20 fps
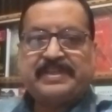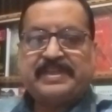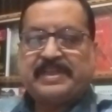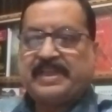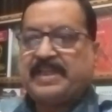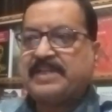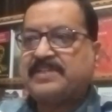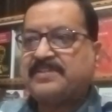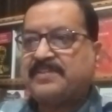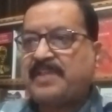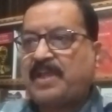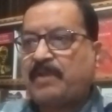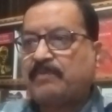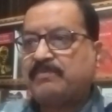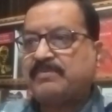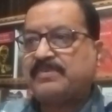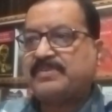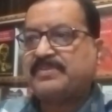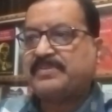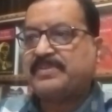its
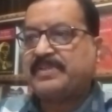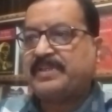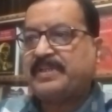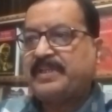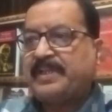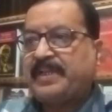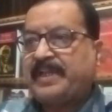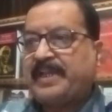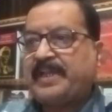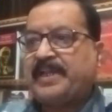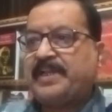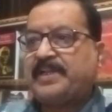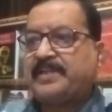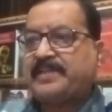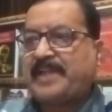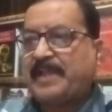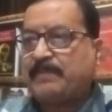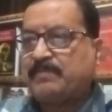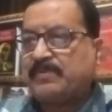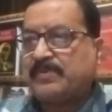sounds,
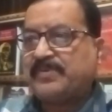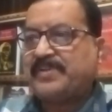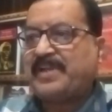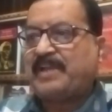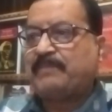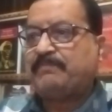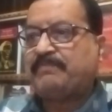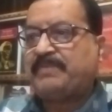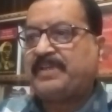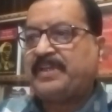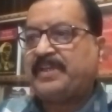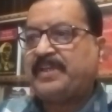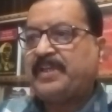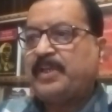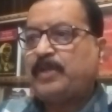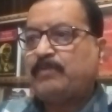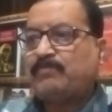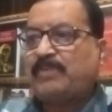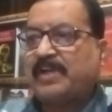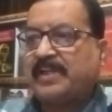typography,
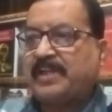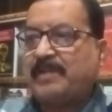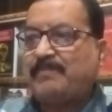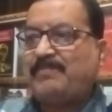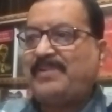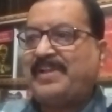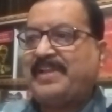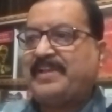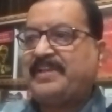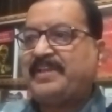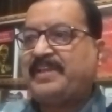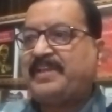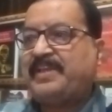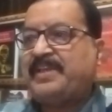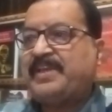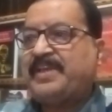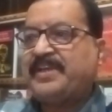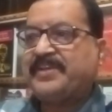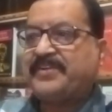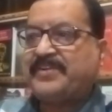vocabulary,
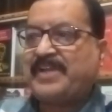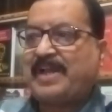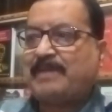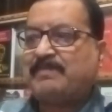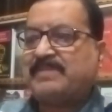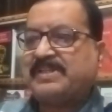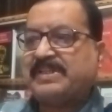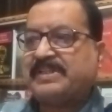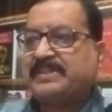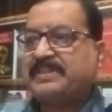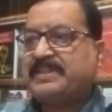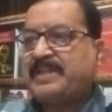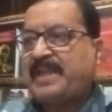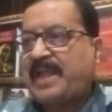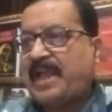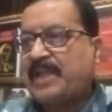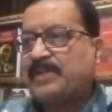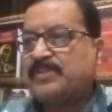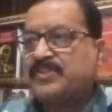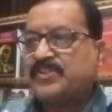grammar,
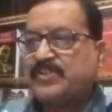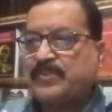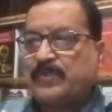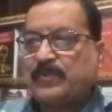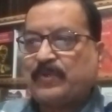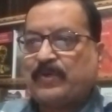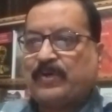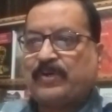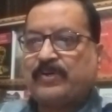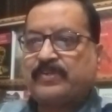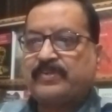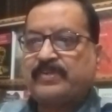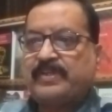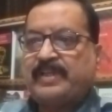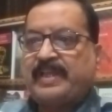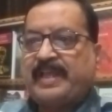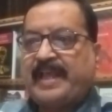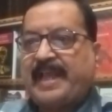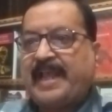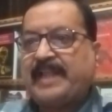and so on,
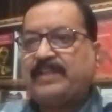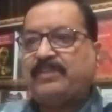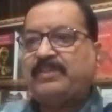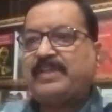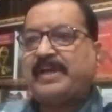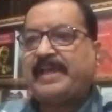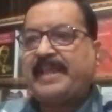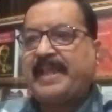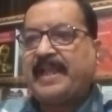and the